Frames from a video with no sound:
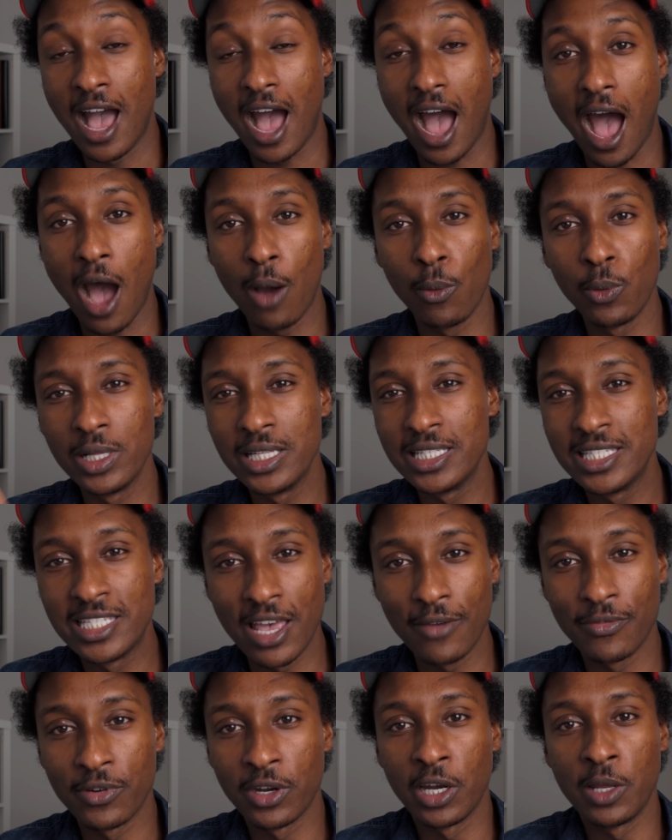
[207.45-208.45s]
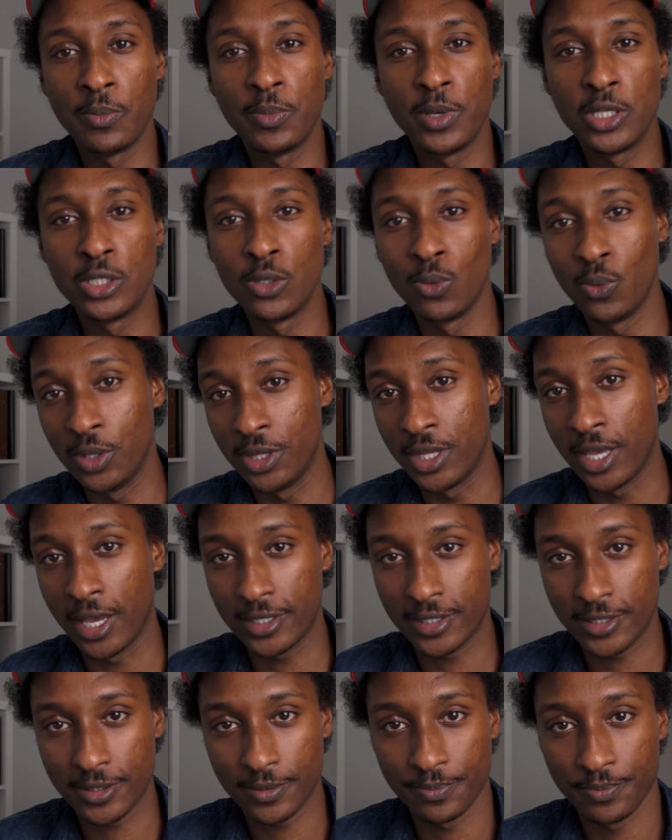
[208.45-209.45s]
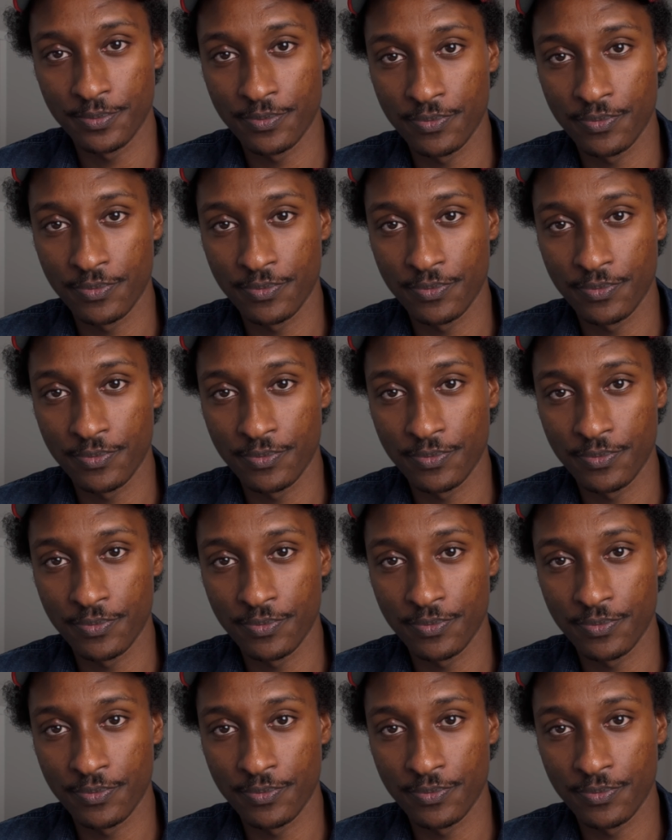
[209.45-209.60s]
I will definitely be doing that.